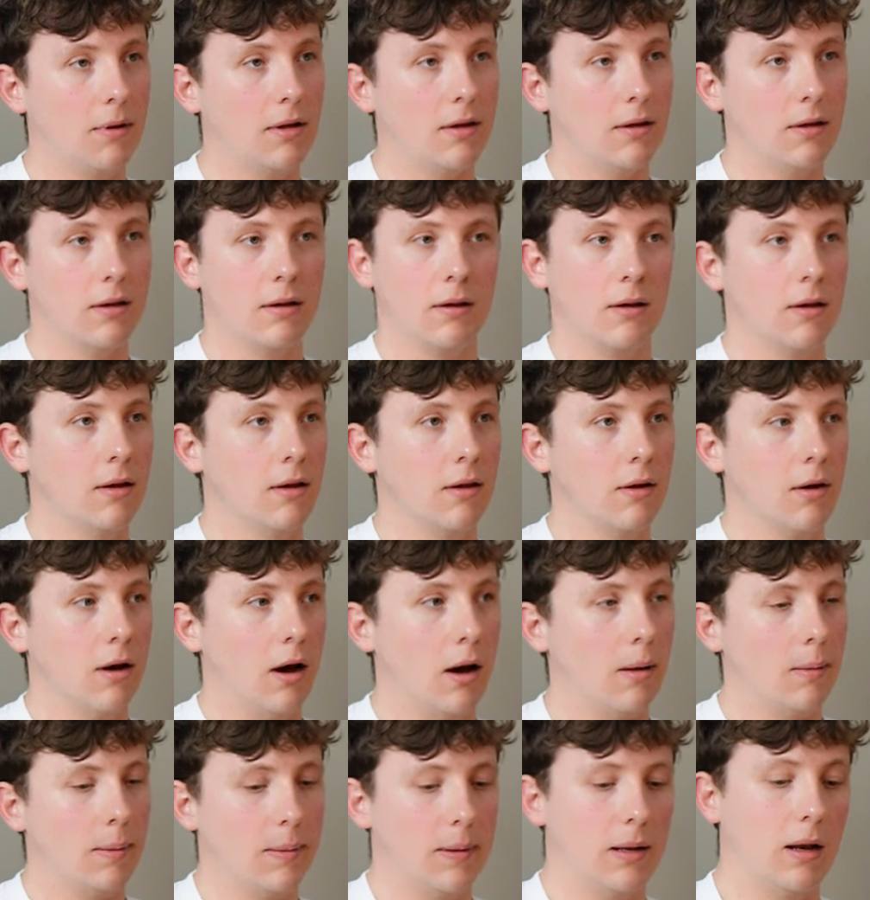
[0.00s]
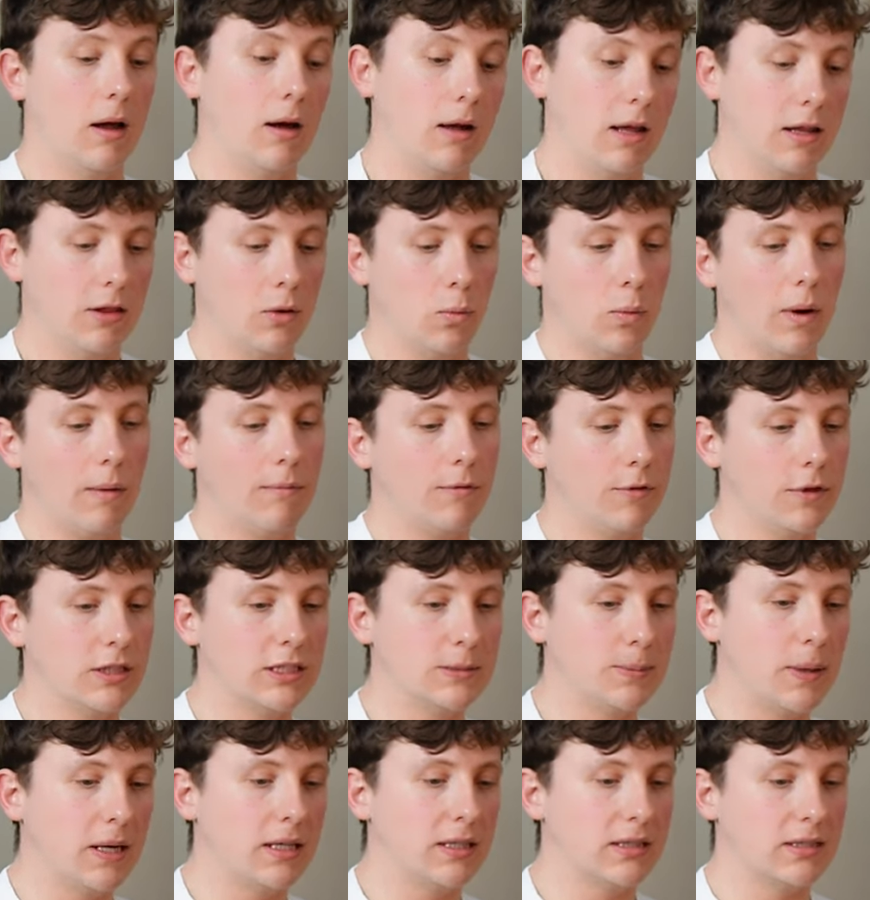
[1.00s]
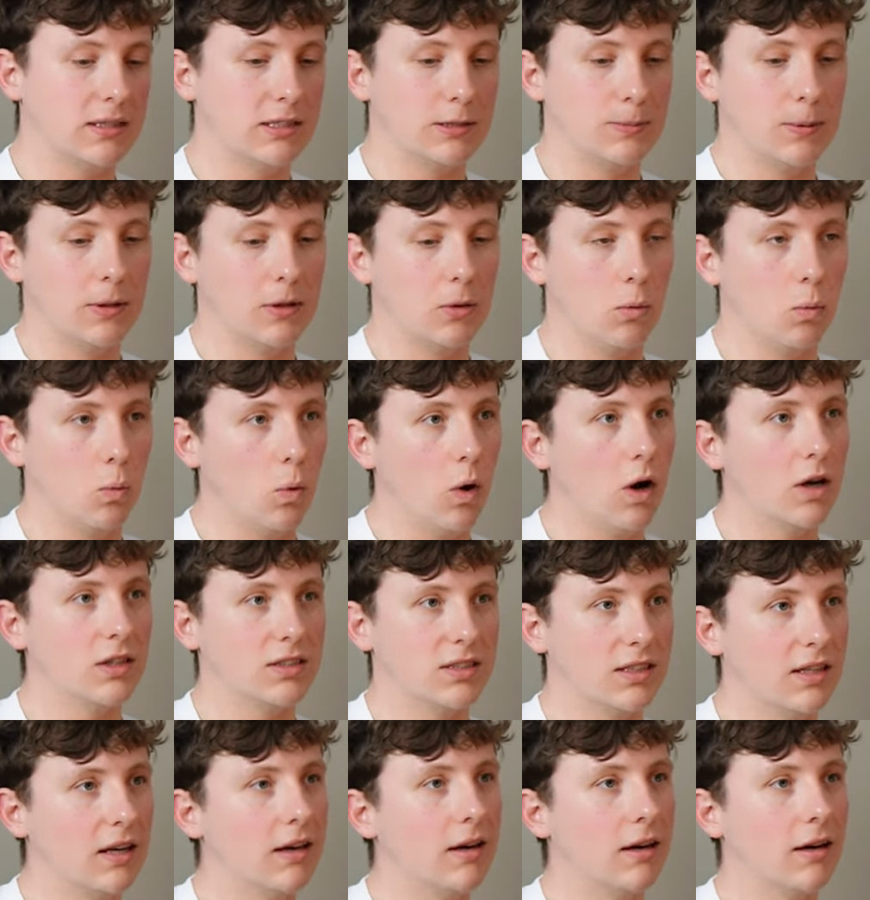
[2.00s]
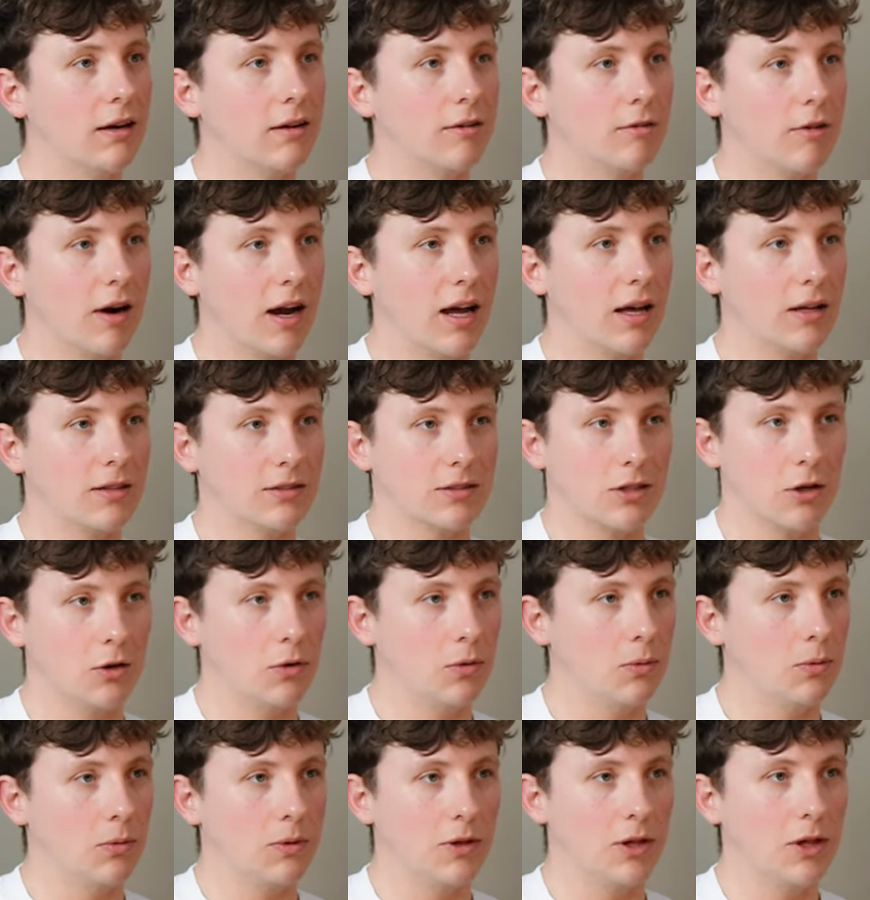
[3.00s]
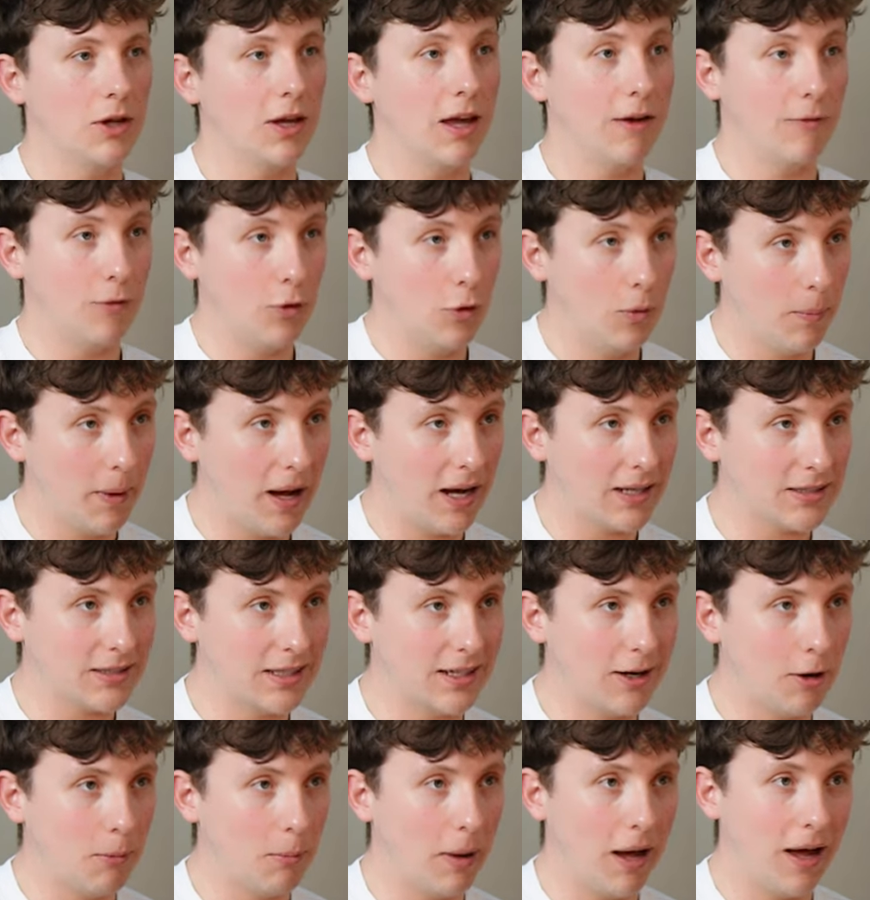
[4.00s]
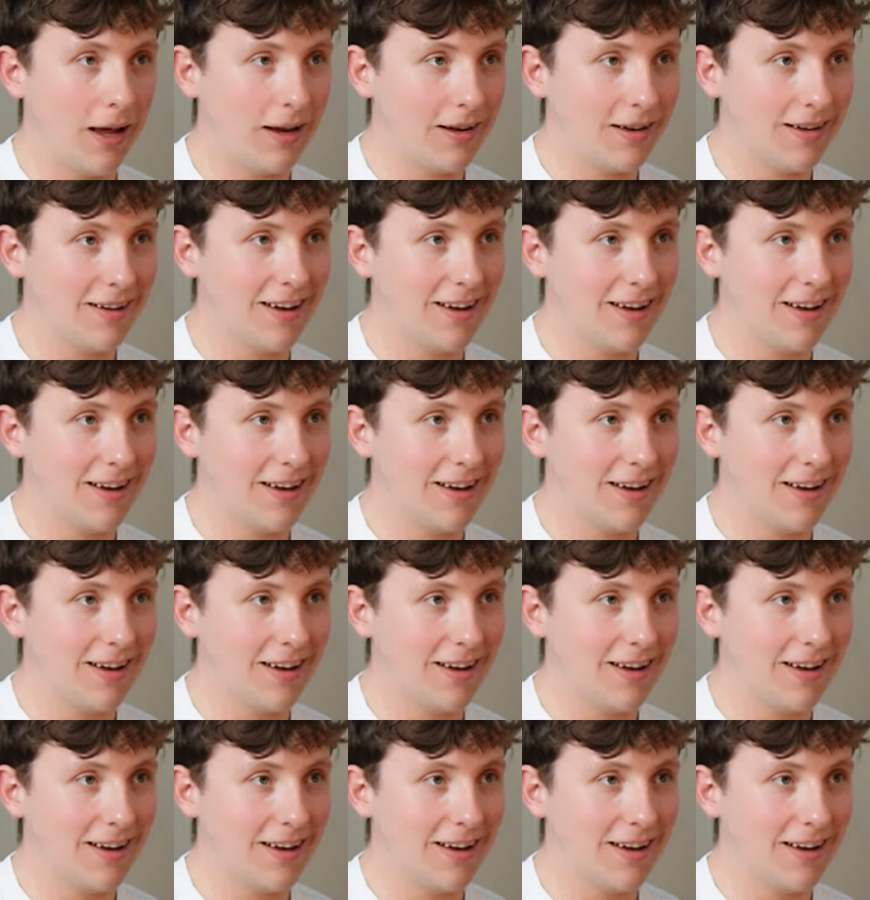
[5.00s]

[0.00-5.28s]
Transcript: is so important. I mean, like in the Web3 space, it's been the worst year, right? So if your bags are down bad,